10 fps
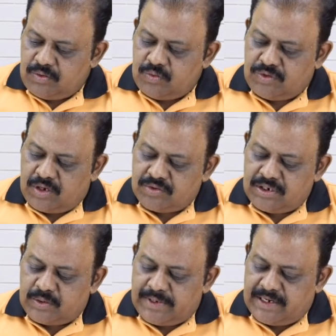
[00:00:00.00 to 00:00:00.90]

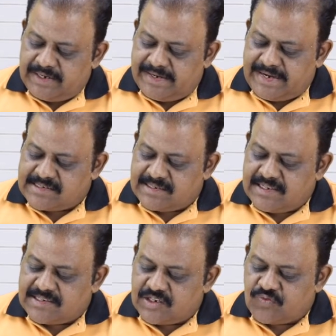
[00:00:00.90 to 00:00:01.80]
2012 net
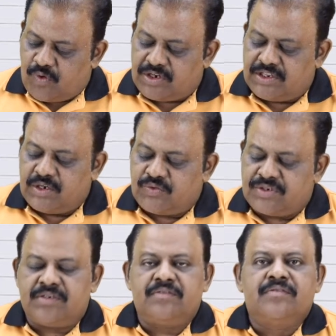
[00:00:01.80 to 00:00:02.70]
sales is
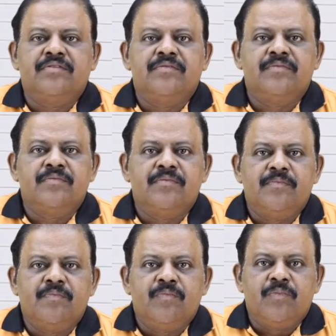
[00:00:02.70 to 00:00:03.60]
40,000.
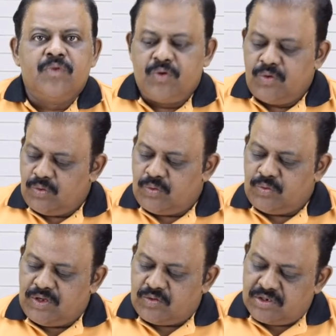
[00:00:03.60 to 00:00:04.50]

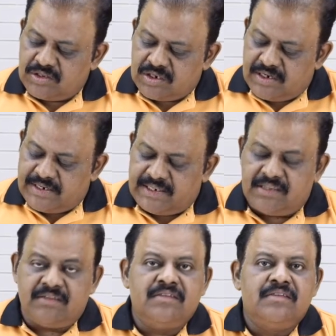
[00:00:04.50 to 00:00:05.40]

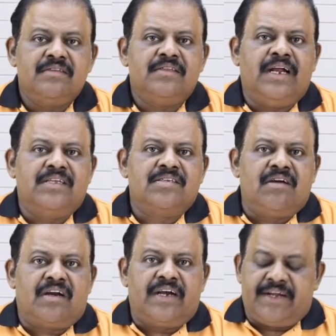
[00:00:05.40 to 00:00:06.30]
2013, that is
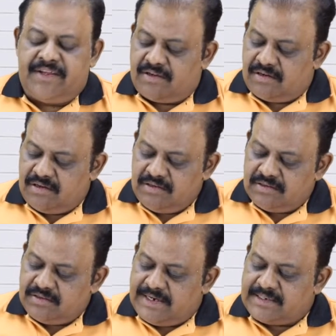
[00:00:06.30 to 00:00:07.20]
current year,
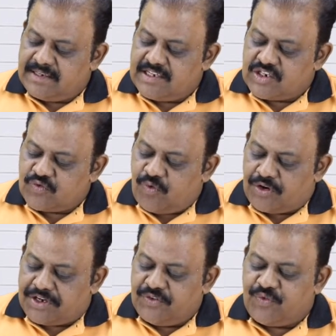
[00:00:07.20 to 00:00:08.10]
net sales is
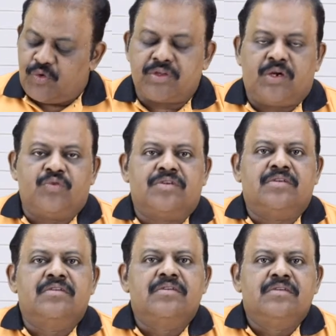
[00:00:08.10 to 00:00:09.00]

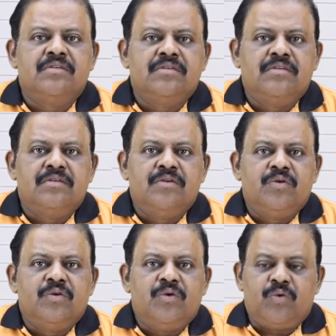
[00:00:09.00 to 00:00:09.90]
44,000.
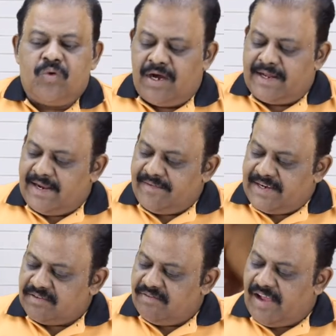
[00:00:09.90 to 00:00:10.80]
To arrive
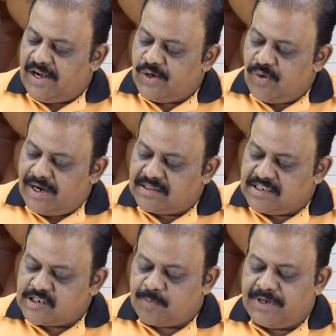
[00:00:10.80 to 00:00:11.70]
at value at
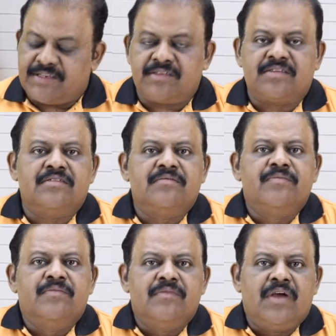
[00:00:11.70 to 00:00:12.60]
this place,
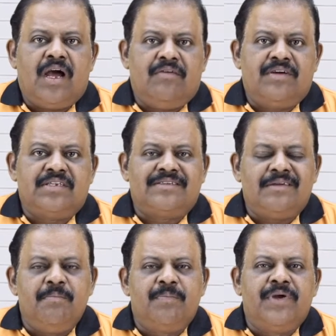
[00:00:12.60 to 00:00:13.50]
our
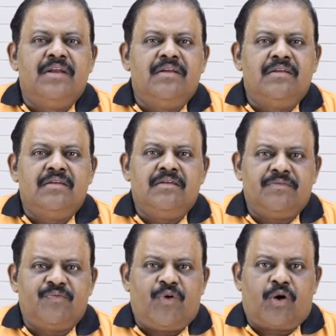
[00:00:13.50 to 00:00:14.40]
simple
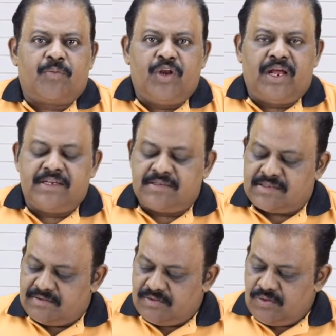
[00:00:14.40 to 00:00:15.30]
formula
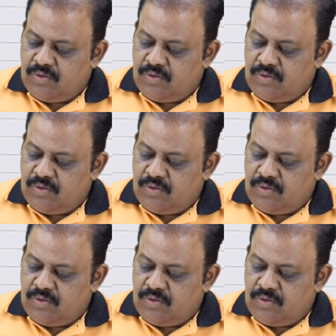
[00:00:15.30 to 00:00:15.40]
is